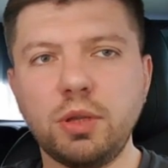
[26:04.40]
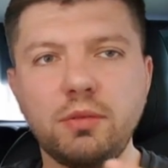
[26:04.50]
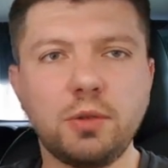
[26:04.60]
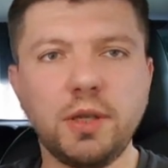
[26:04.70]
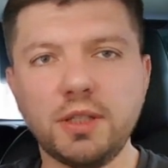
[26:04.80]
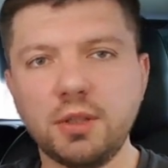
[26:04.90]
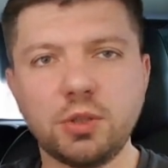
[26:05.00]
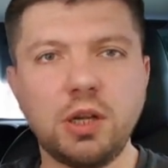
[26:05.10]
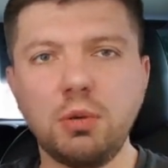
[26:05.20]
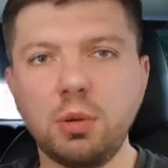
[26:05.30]
have a rest, a
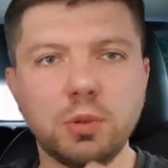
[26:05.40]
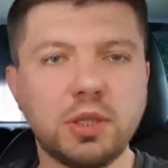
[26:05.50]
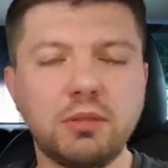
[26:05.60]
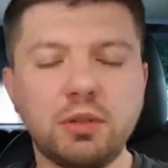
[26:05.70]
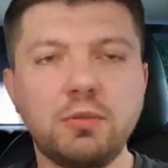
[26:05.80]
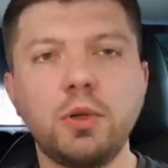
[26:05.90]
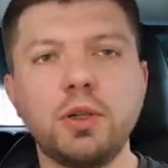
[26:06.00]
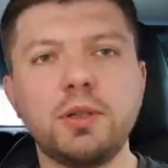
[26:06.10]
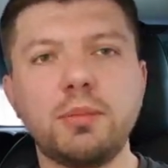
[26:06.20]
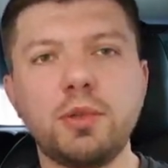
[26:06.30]
shower, whatever, for
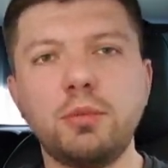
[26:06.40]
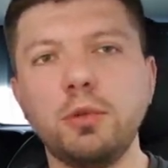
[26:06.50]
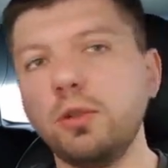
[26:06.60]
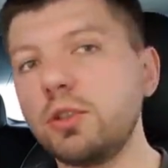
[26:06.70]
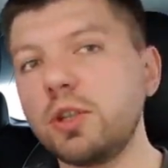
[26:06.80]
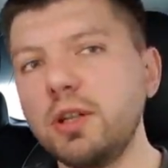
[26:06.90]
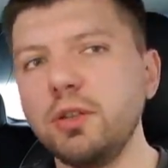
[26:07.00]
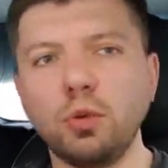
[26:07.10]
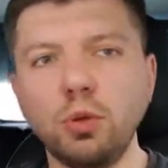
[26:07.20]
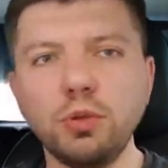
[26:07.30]

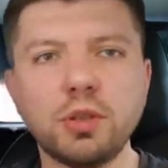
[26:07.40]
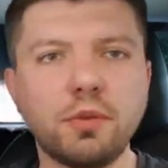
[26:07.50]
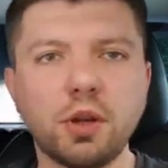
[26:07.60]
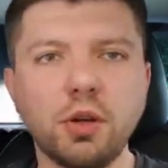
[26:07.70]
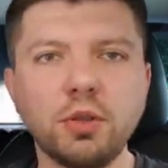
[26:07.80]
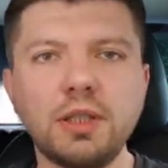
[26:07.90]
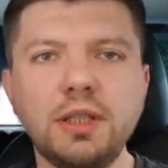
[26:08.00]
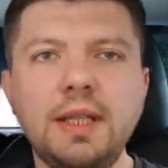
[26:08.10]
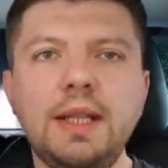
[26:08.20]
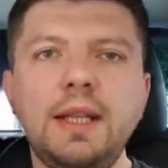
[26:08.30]
epidemiological rules of the
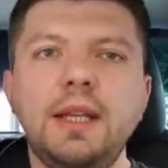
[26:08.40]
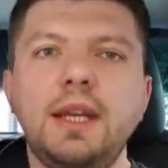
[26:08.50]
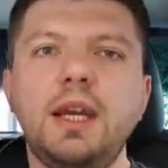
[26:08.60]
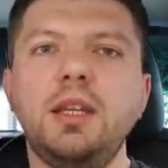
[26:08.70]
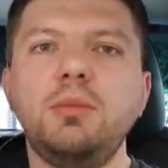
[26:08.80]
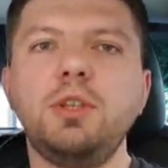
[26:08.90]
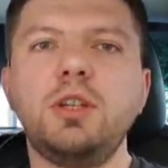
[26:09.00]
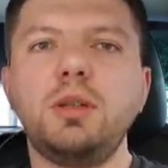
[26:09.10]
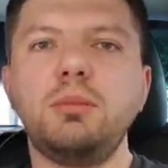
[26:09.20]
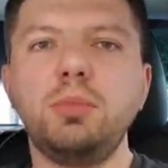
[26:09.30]
hotel. And in
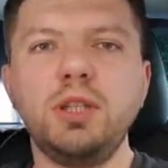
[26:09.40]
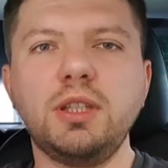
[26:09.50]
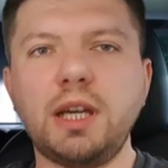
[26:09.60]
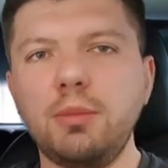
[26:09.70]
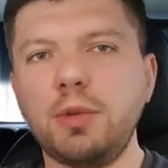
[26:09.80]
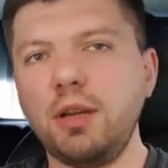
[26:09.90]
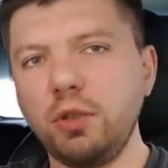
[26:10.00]
the meantime, I have